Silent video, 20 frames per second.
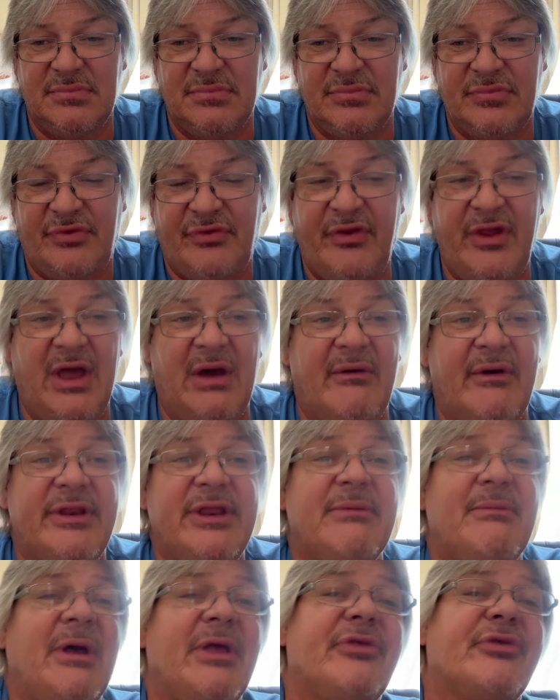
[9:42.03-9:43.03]
See how I
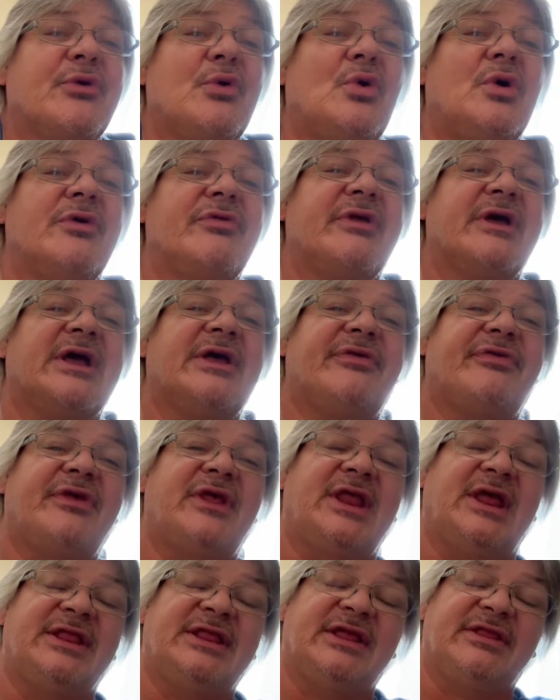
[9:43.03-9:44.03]
did my scores. Like I said,
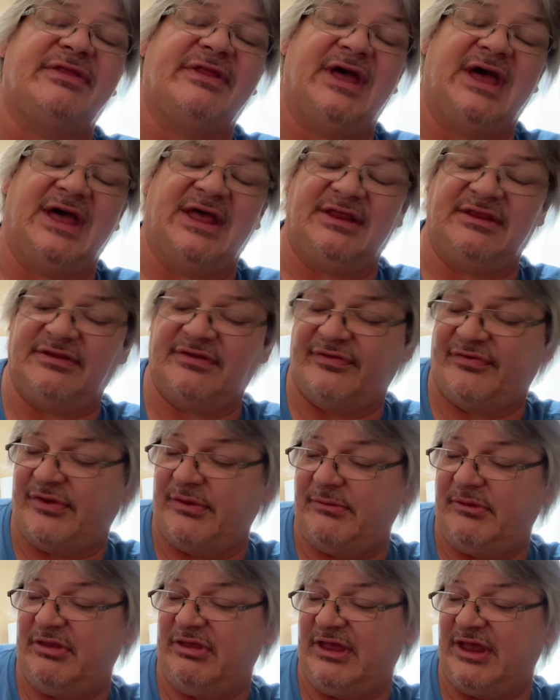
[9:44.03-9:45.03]
I did that
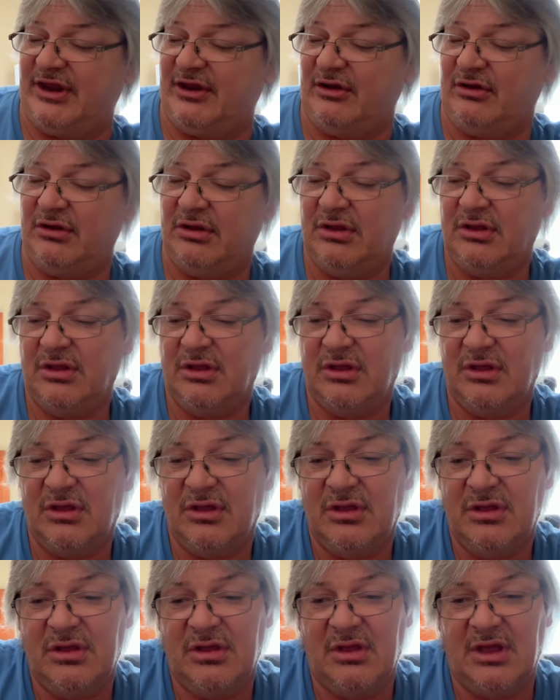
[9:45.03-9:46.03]
simulator.
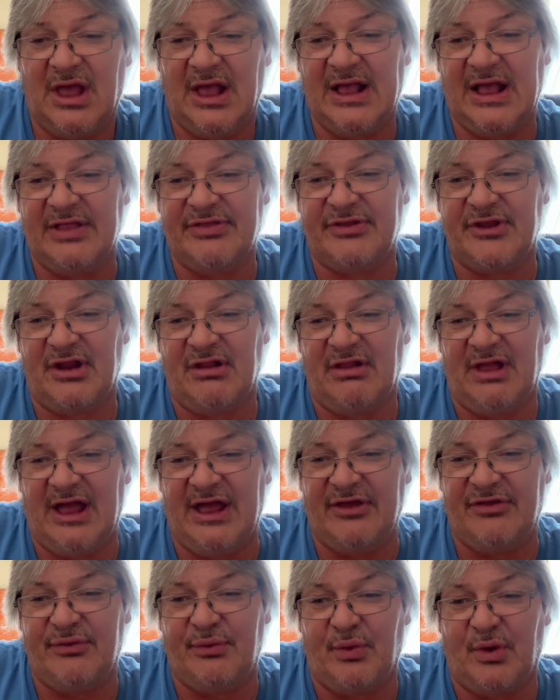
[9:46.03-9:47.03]
I got to the
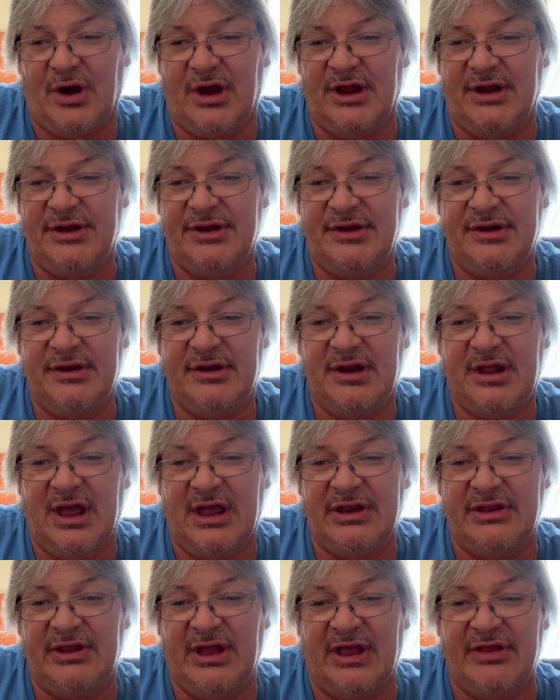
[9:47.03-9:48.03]
last one.
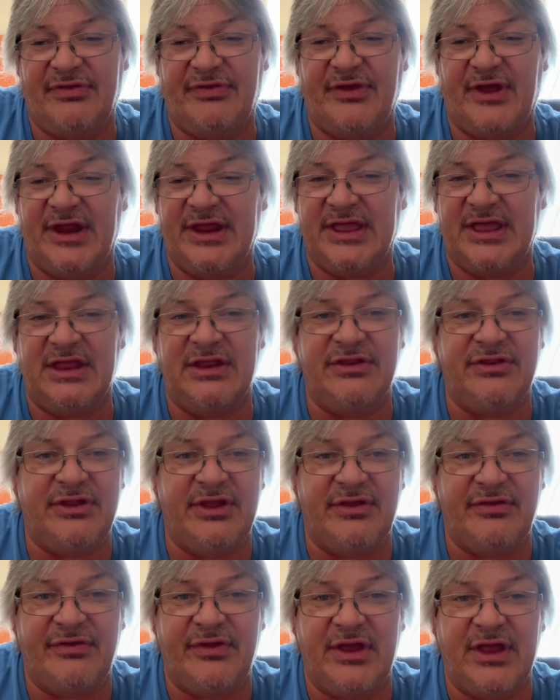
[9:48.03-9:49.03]
I started getting
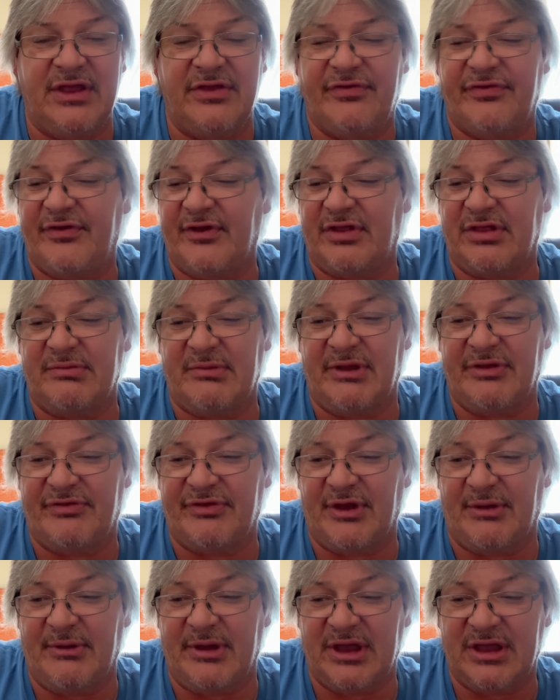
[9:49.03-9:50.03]
dizzy and sick to my
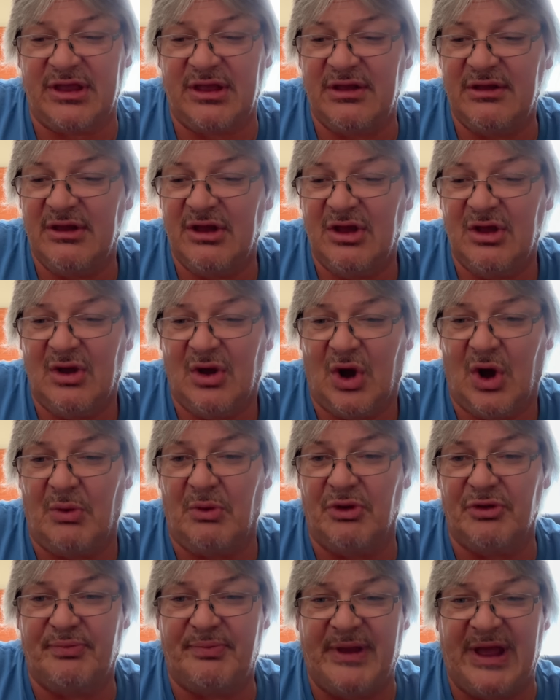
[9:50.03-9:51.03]
stomach,
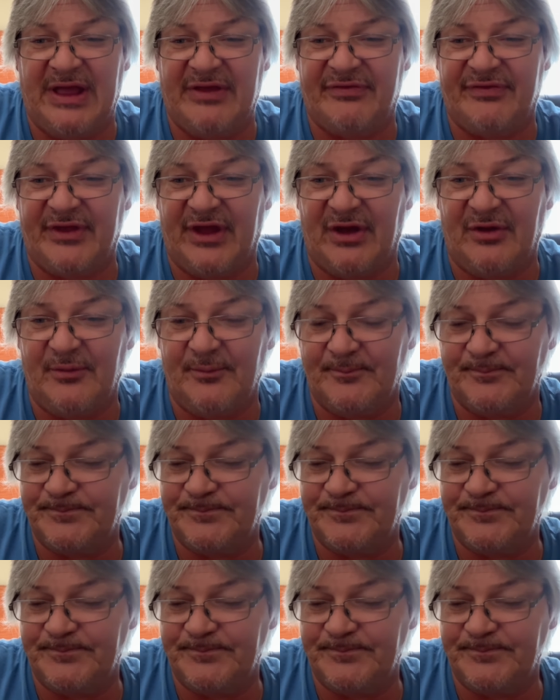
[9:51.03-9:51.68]
almost passed out.